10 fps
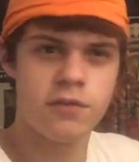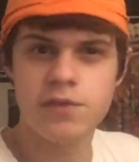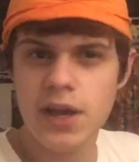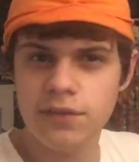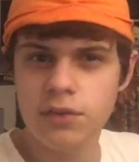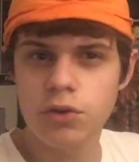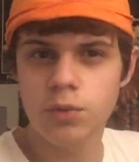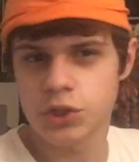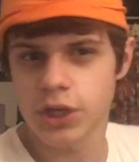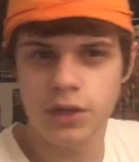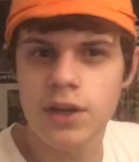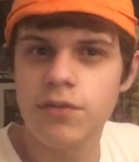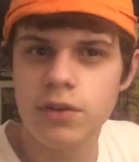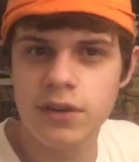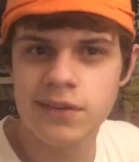faster, which I could
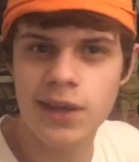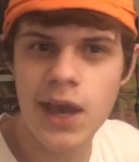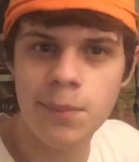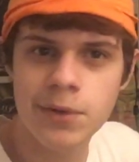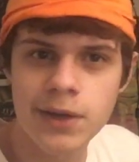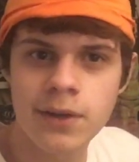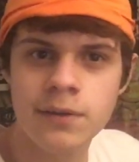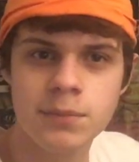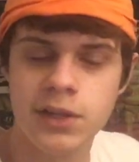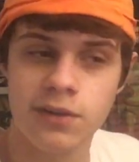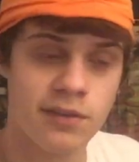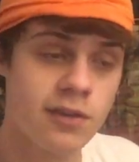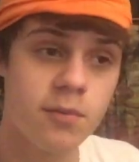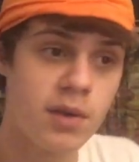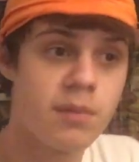definitely see happening, because it's
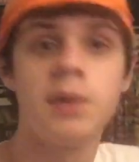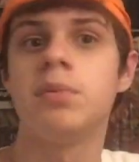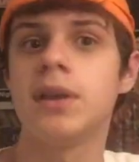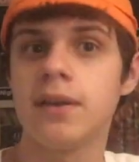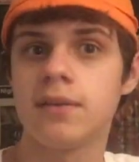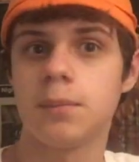going to be a big place.